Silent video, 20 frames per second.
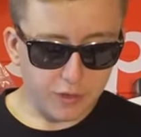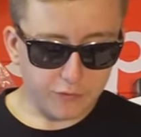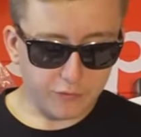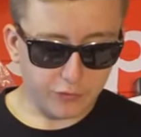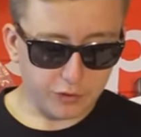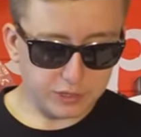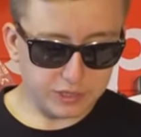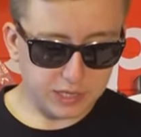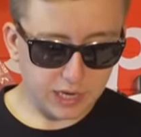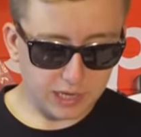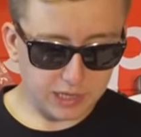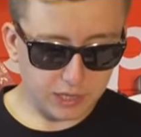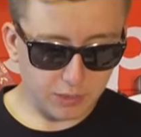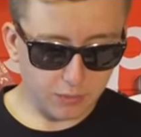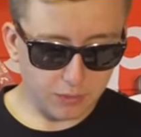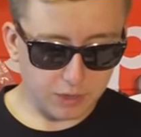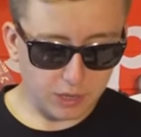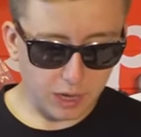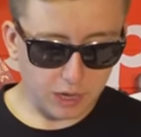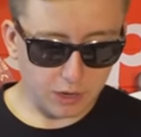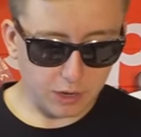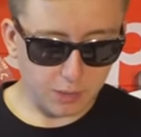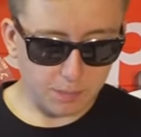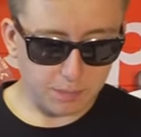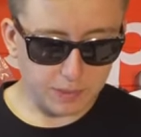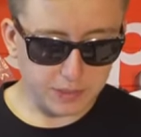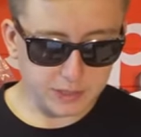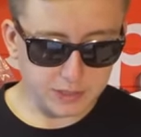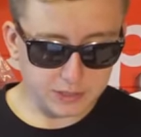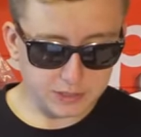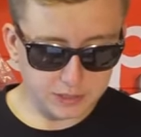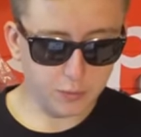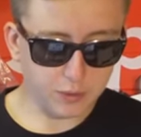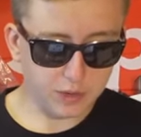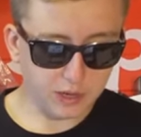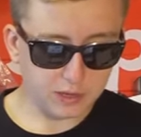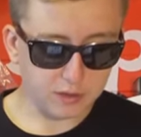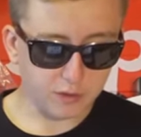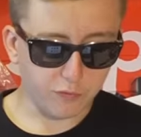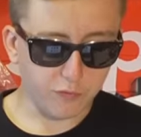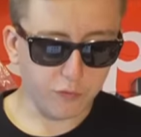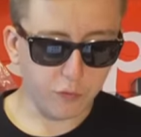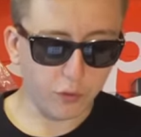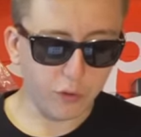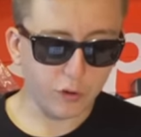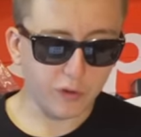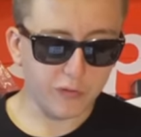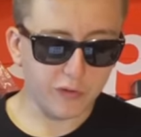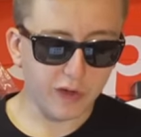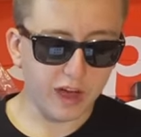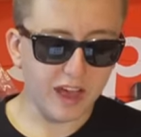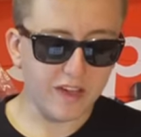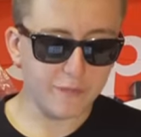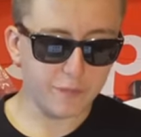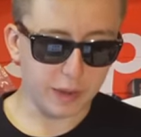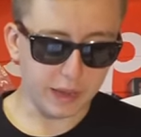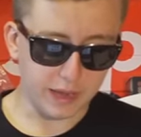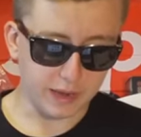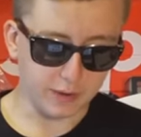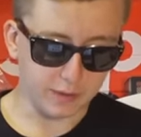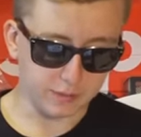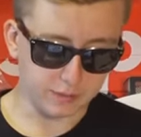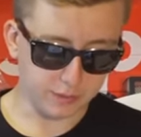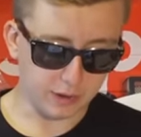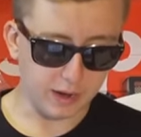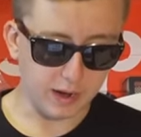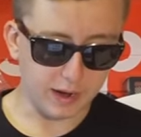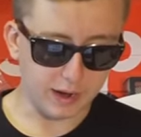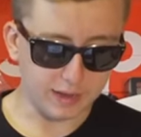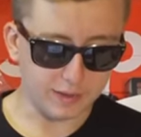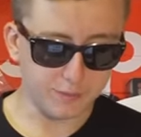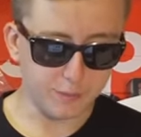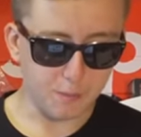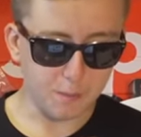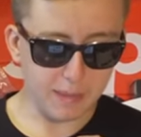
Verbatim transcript: First hat that we got up is, we got the Floral five panel, alright?